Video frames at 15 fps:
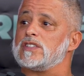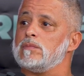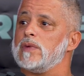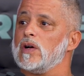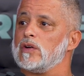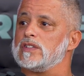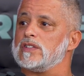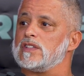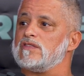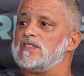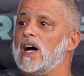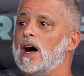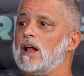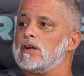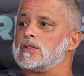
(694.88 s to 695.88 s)
millions of
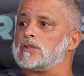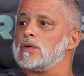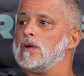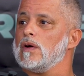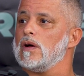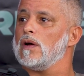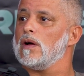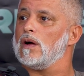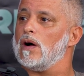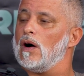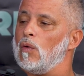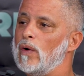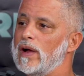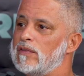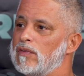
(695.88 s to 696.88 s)
dollars
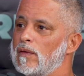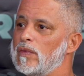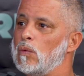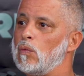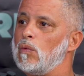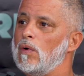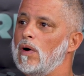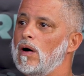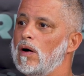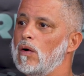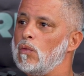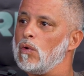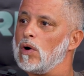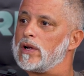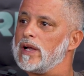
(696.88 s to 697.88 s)
away from the
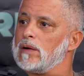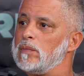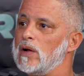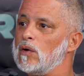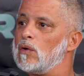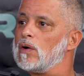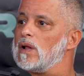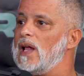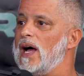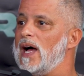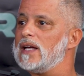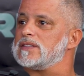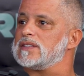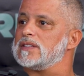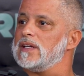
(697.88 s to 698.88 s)
working middle
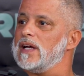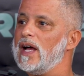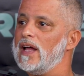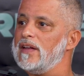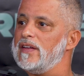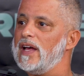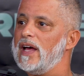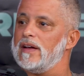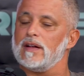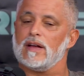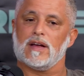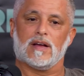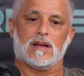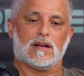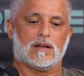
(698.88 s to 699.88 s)
class. And then
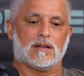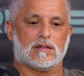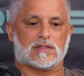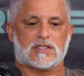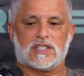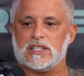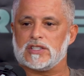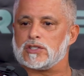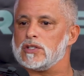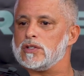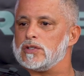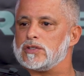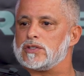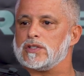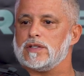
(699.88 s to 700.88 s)

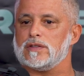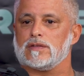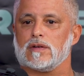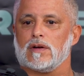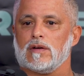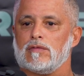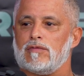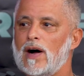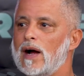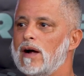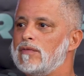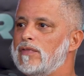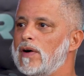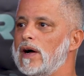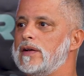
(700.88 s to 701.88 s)
teachers and
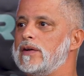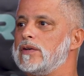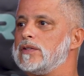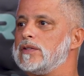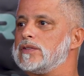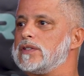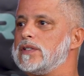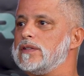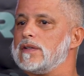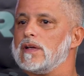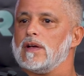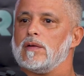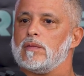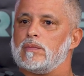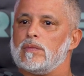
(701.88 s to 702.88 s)
firefighters and
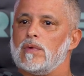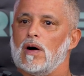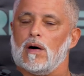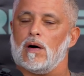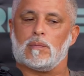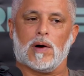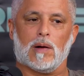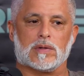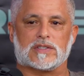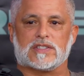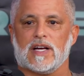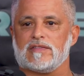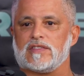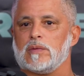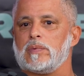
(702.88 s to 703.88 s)
public
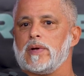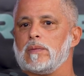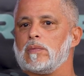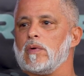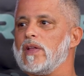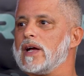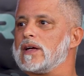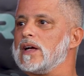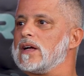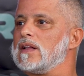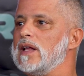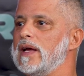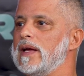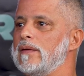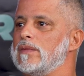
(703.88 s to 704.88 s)
safety people that could
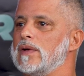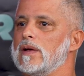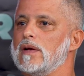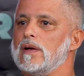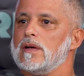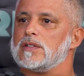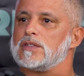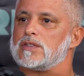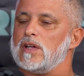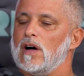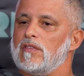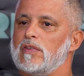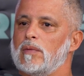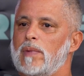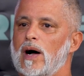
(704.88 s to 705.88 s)
claim
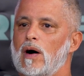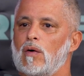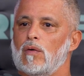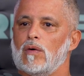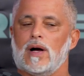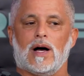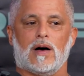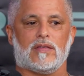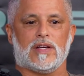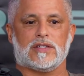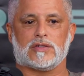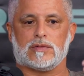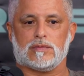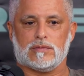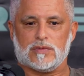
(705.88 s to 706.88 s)
stuff about how
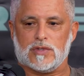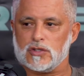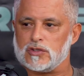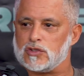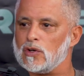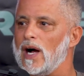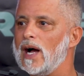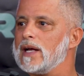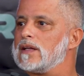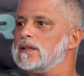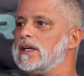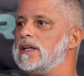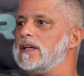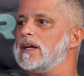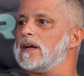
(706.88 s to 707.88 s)
they're dry
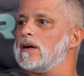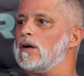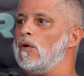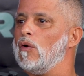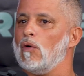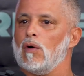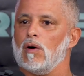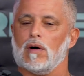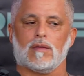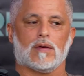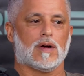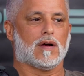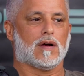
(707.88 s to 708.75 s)
cleaning, or